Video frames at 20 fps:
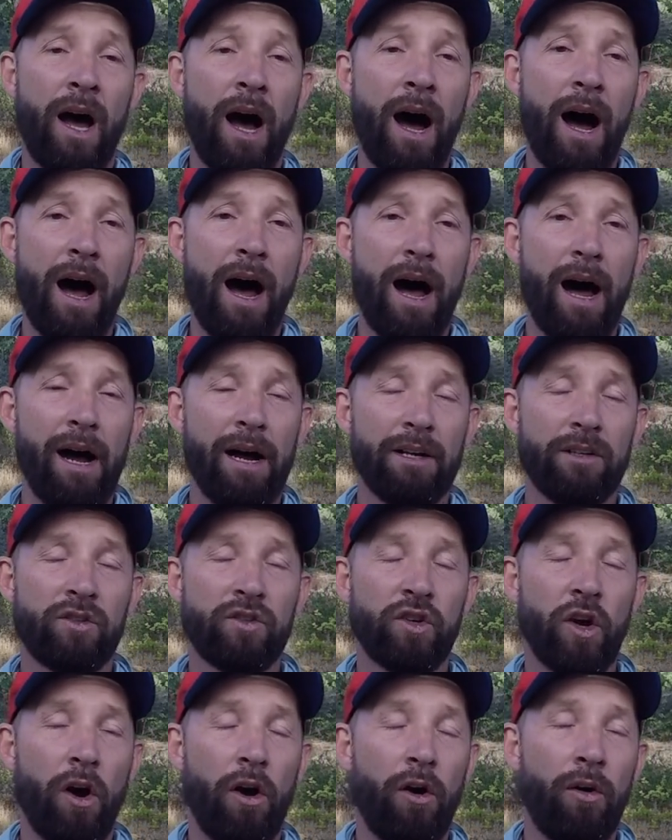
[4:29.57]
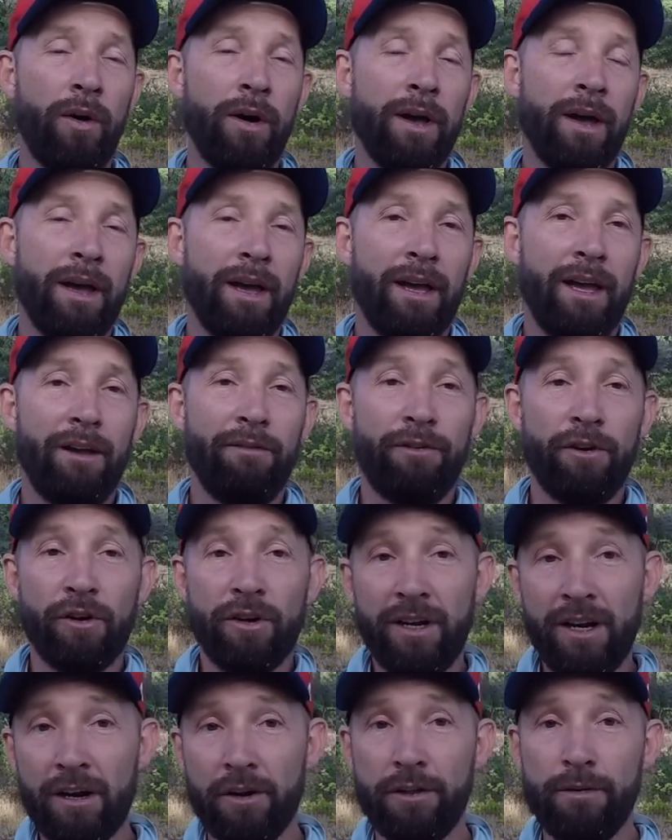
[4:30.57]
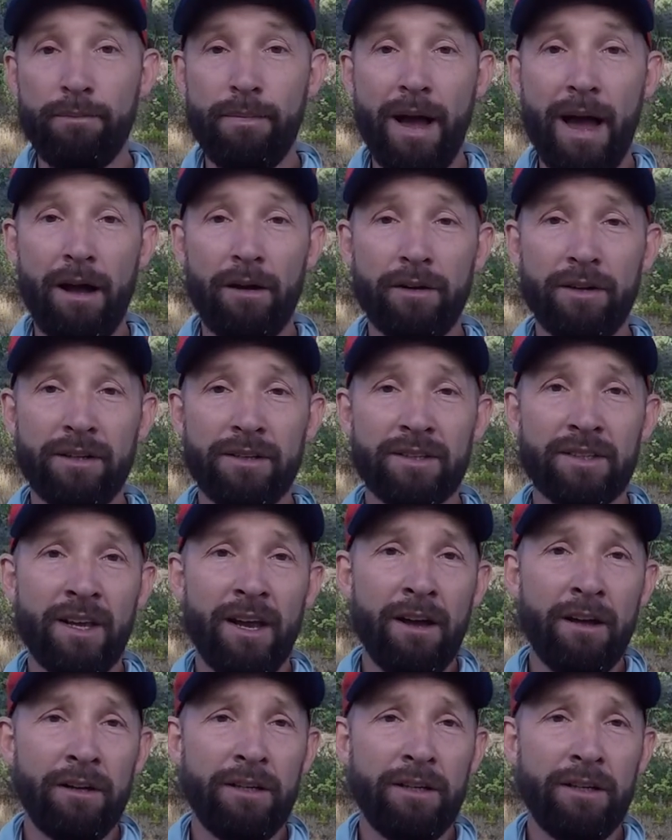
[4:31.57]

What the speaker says: So if you're near the mountains,